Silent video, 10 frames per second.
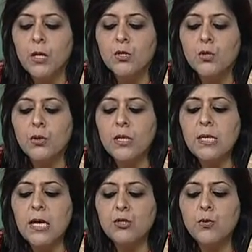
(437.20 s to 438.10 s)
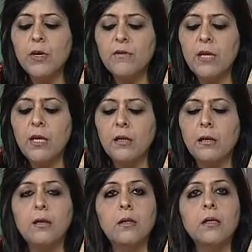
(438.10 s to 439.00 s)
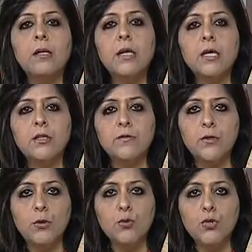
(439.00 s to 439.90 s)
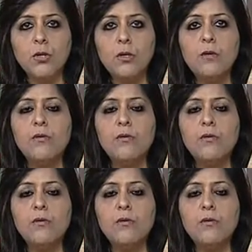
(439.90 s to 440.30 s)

So this has to be a very uh, creative solution,